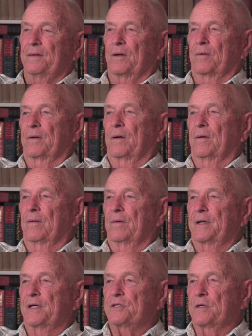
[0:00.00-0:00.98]

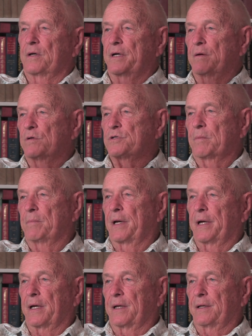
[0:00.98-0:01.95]
no, it was a
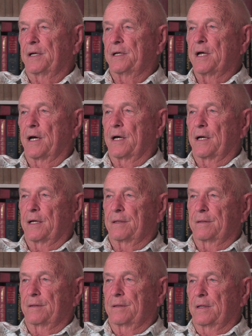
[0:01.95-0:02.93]
man. He died.
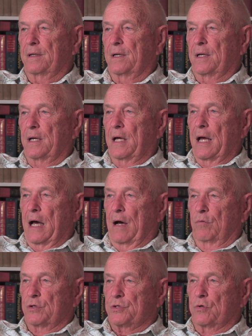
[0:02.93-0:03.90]

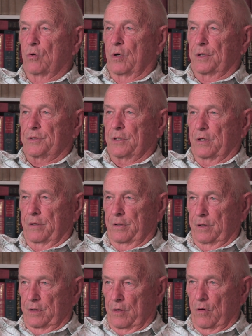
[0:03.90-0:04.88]
I was going to
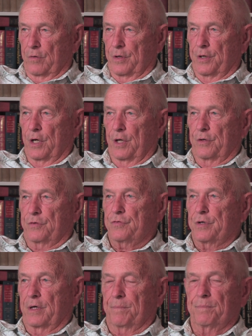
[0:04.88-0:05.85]
on another
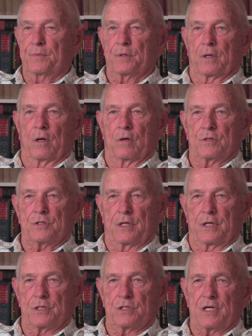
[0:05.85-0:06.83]
trip to Los
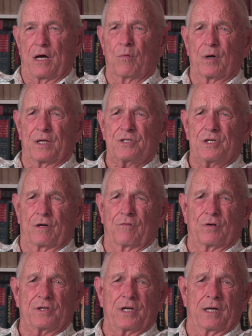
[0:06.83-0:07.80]
Angeles. I went
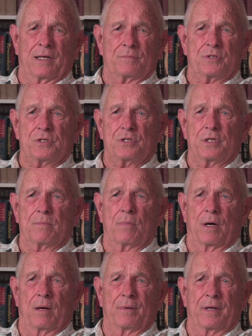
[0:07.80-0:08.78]
several times to see
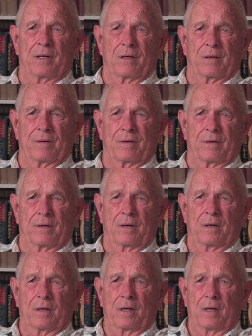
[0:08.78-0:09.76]
Bob and Eleanor.
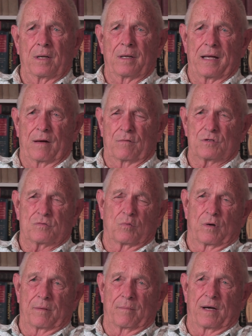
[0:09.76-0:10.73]
That was
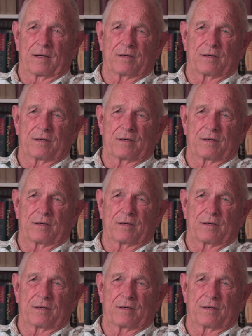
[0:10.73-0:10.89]
one of my